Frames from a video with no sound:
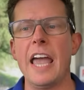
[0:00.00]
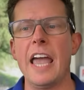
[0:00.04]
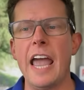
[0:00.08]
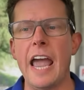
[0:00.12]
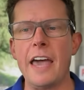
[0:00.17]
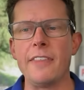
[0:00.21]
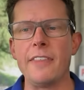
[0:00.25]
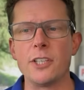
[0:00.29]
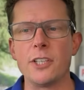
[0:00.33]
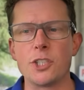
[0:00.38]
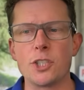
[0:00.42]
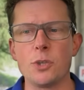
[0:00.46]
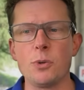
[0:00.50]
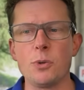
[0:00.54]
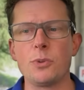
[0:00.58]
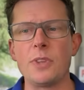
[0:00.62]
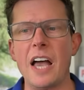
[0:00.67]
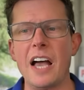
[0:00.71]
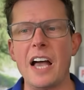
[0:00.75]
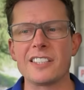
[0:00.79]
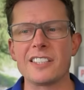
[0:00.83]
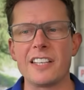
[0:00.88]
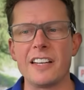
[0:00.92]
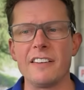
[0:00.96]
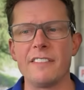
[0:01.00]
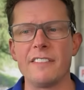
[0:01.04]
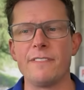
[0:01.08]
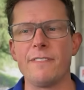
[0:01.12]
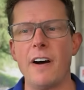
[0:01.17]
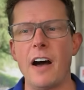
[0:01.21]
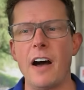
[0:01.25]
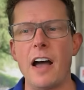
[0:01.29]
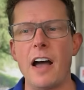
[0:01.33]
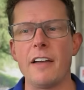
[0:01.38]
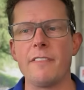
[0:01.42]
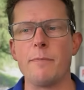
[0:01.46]
and the
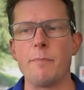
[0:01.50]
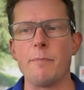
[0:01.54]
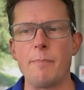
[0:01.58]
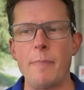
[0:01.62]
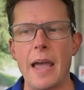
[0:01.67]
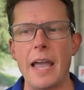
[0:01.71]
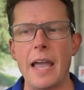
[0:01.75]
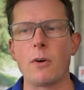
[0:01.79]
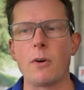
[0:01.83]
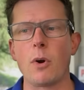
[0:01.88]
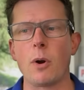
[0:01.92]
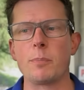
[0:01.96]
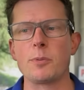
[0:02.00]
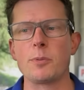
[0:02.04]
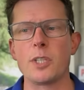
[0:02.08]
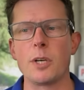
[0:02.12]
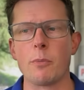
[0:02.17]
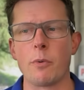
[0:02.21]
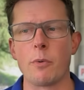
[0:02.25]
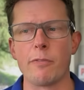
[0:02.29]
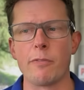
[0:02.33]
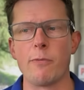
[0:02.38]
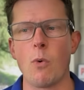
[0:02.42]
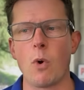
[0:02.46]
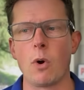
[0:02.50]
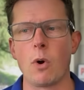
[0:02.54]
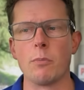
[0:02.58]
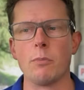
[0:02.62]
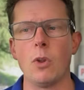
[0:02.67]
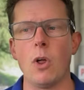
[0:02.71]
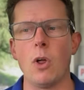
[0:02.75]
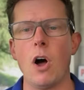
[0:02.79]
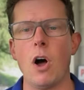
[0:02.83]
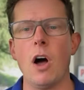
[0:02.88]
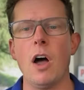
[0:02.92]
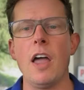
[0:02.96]
2005 bankruptcy reform
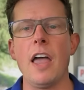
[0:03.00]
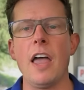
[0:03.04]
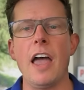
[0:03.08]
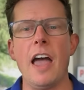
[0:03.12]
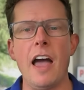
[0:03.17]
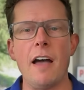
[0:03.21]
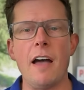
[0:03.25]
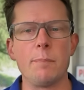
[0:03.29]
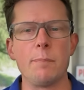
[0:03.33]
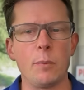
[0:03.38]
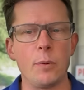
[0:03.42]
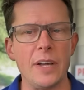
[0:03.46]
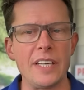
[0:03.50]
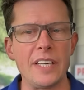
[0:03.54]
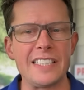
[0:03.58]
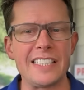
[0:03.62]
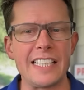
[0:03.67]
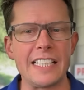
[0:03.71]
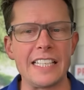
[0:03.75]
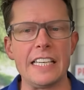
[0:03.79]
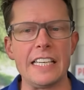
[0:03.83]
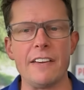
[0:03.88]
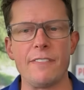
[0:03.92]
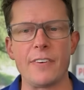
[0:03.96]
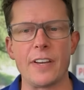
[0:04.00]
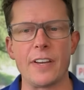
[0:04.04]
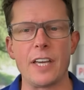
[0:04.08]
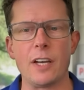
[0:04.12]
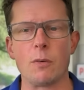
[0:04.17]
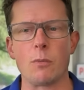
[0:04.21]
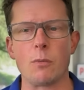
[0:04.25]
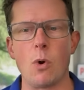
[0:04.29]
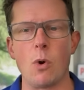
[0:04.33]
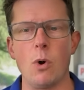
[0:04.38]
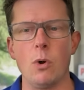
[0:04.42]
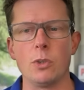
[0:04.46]
law have played
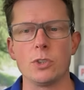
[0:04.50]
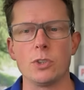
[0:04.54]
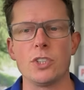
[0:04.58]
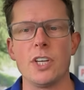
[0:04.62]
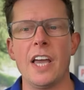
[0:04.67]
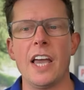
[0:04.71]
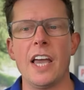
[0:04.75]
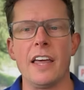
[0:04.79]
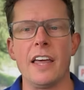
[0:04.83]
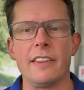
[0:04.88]
significant roles.